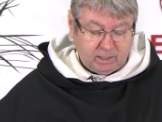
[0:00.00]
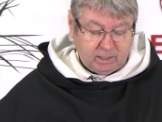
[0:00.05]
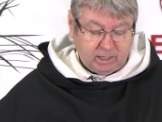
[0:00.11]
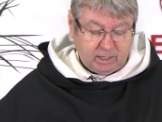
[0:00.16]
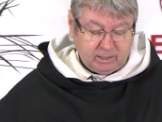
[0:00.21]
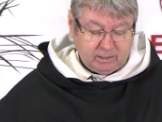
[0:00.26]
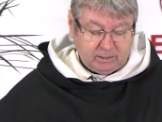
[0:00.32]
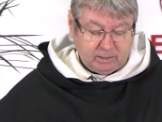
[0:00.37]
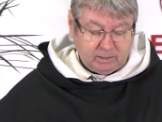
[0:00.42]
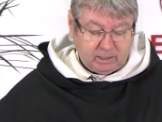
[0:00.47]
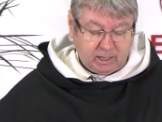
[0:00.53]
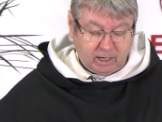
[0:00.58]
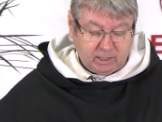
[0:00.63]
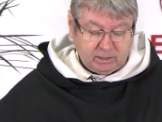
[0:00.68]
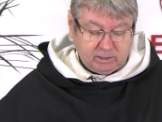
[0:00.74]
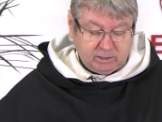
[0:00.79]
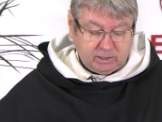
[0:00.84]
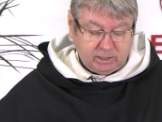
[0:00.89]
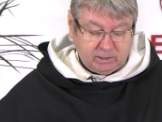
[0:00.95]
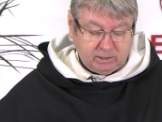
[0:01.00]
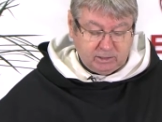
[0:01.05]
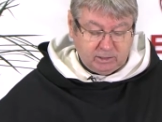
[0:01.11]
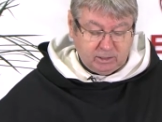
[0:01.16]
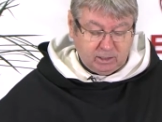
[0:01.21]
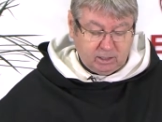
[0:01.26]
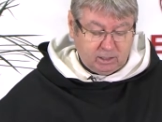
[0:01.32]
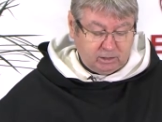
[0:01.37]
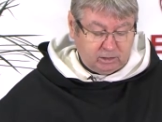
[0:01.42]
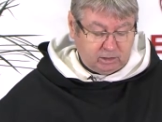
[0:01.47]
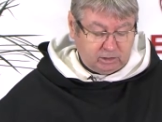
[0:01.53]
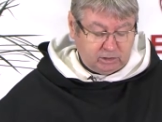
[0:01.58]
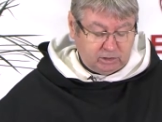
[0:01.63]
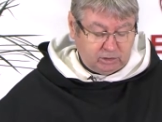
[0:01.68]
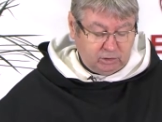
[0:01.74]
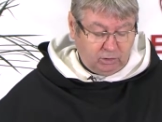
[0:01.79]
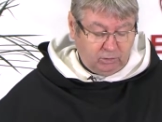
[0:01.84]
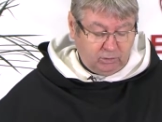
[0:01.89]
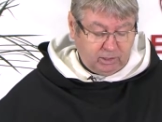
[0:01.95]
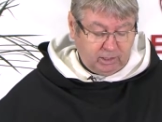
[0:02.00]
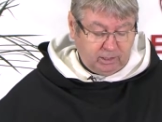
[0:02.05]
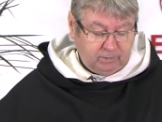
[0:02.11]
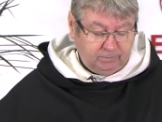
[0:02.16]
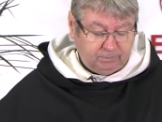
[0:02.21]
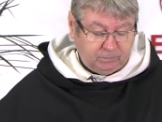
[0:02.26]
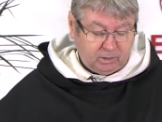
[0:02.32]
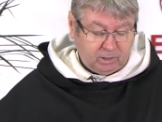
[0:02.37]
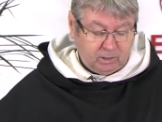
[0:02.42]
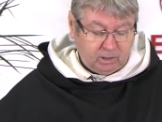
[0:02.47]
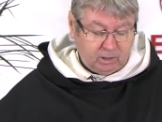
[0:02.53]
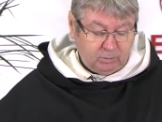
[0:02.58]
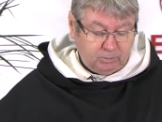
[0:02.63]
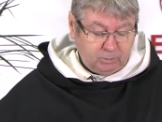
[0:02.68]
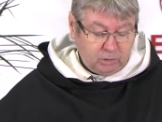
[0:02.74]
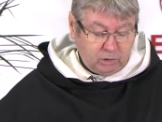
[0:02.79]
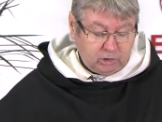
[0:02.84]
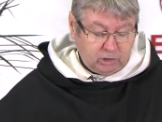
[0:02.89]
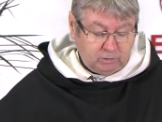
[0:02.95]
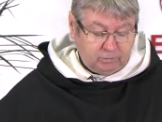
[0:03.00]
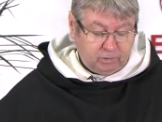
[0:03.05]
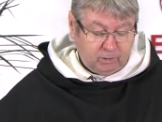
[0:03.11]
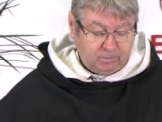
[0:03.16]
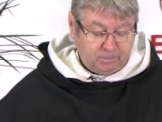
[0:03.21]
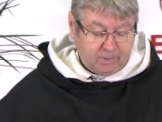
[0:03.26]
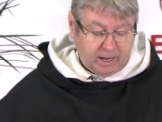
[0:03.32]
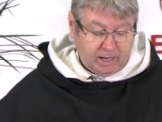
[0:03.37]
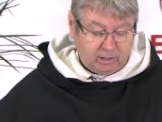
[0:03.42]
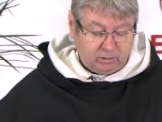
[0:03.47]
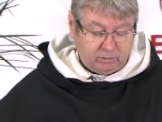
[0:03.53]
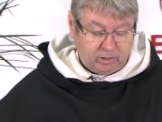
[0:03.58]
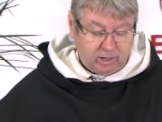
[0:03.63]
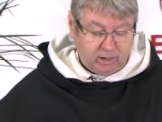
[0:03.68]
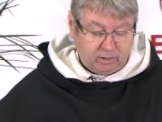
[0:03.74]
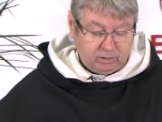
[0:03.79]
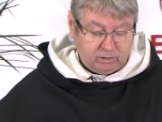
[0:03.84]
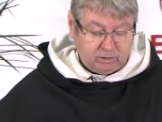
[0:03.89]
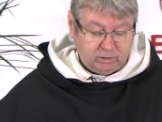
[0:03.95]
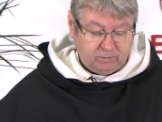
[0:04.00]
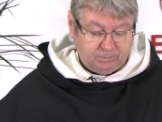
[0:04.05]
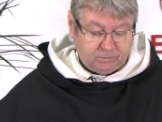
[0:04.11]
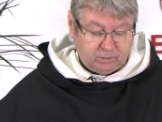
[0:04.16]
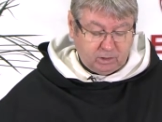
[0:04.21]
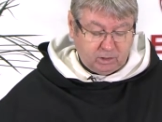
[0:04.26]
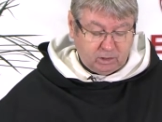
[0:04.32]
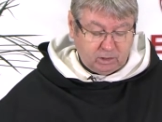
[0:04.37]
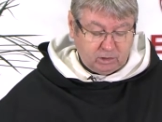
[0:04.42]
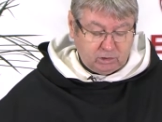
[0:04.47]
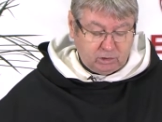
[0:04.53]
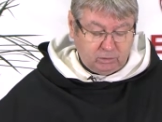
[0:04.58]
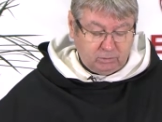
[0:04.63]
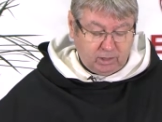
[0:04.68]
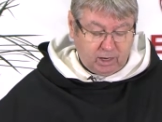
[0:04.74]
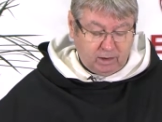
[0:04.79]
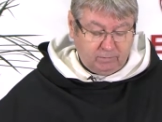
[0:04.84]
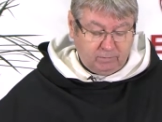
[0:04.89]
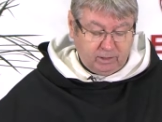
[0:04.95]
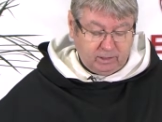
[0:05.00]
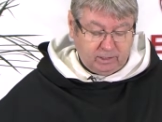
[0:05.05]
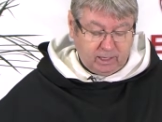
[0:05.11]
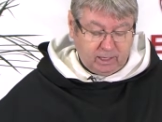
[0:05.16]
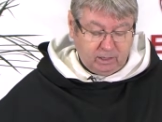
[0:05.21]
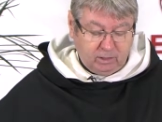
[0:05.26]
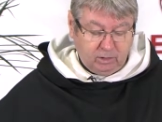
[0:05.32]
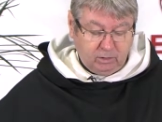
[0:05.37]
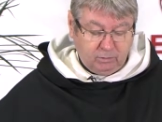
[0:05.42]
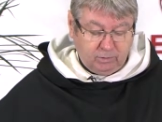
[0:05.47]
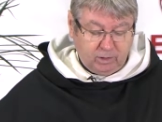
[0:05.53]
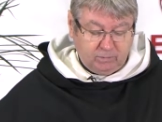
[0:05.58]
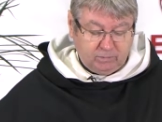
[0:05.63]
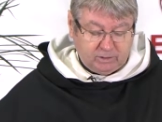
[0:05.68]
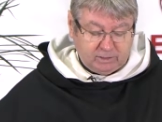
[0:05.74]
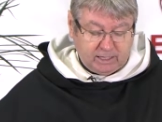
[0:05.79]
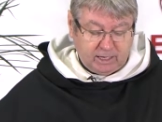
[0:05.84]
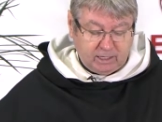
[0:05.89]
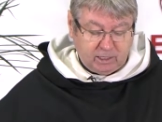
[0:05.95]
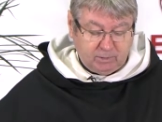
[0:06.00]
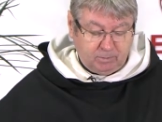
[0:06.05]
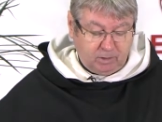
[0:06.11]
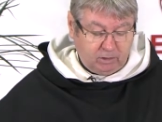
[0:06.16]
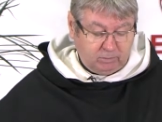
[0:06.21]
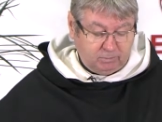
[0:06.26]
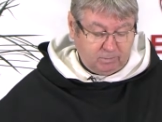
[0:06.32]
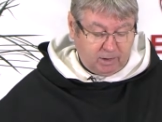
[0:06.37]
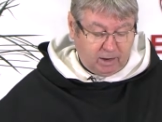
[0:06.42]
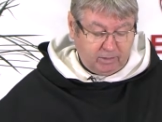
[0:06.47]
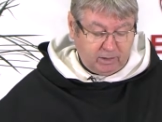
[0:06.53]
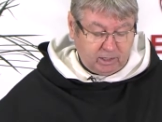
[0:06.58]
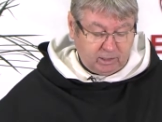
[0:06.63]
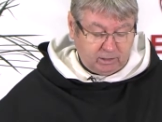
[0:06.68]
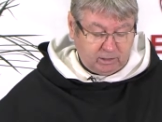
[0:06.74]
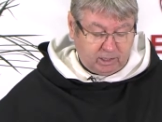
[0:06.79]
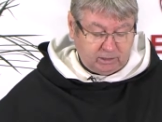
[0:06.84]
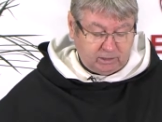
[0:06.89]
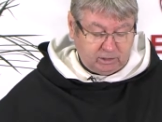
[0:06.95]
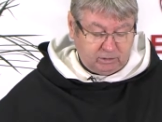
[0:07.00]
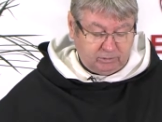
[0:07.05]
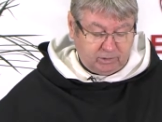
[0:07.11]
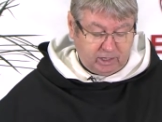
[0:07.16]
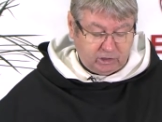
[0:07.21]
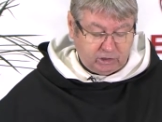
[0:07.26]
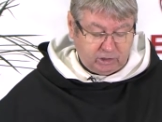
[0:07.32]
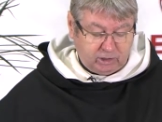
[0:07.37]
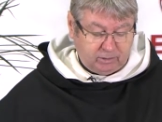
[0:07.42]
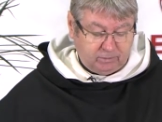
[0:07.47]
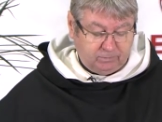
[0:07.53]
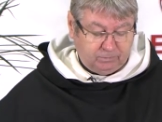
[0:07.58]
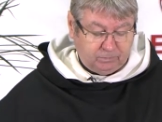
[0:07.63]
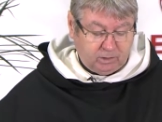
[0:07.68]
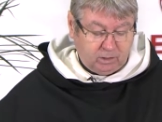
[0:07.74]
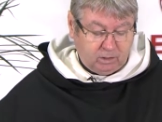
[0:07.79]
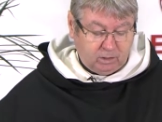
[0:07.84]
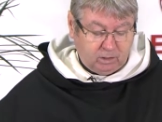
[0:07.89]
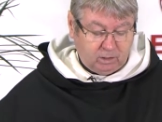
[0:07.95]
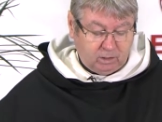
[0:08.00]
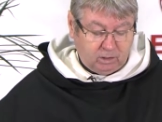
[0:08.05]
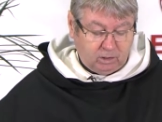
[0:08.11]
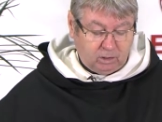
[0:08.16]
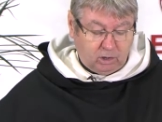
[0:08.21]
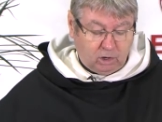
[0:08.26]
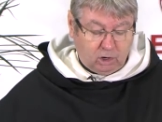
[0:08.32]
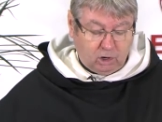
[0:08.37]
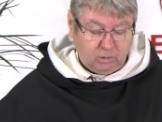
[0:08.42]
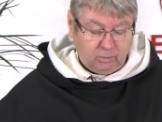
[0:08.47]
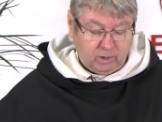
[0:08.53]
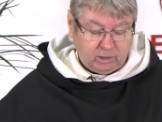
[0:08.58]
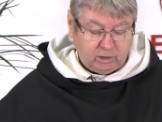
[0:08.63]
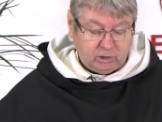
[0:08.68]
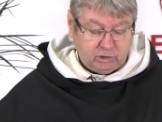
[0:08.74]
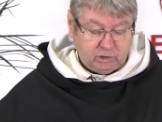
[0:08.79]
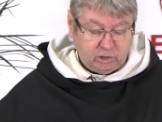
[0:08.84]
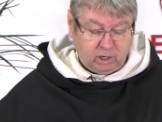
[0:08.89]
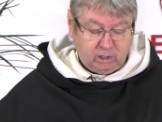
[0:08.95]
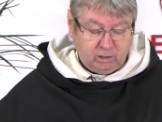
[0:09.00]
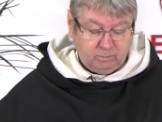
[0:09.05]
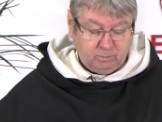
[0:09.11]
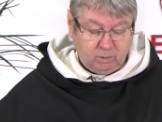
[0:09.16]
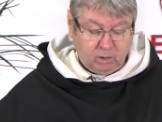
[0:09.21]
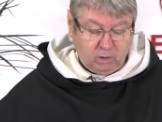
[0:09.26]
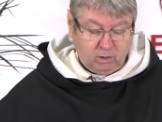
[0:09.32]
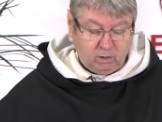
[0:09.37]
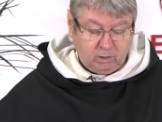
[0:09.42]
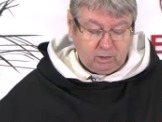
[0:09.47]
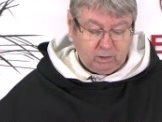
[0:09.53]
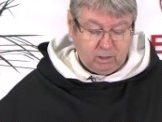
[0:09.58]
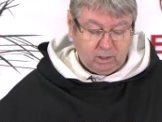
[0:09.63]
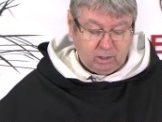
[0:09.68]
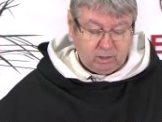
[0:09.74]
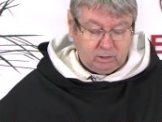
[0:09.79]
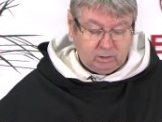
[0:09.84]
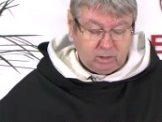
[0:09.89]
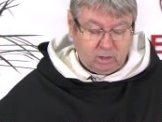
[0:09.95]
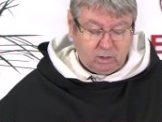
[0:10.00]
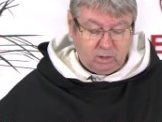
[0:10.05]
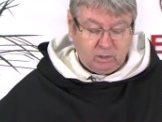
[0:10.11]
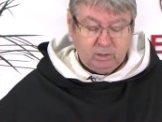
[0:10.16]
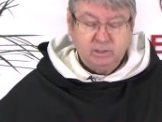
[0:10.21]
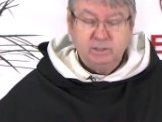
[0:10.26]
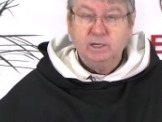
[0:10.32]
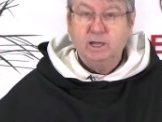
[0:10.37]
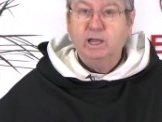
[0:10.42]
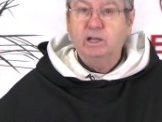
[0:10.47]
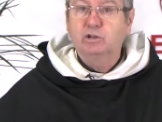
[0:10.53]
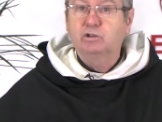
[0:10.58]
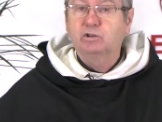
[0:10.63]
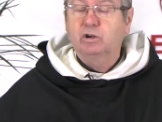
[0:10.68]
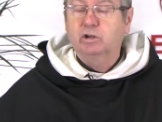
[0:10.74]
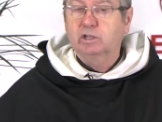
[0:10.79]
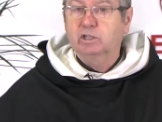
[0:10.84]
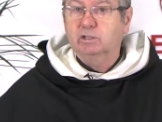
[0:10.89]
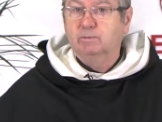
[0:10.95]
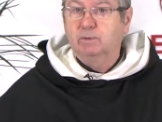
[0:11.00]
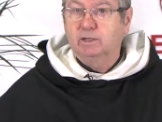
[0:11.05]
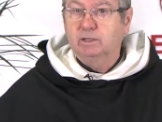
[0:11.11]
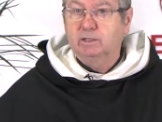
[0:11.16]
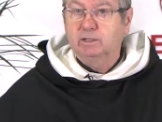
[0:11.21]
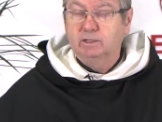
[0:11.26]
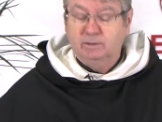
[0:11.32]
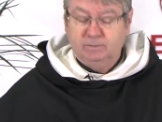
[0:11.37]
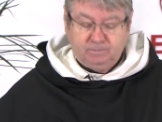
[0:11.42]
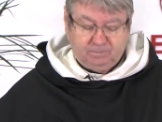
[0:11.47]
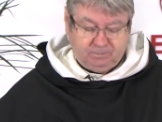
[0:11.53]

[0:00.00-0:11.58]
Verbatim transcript: is the constant, consoling, beautiful background to everything we've said about Marian consecration, or what John Paul calls entrustment.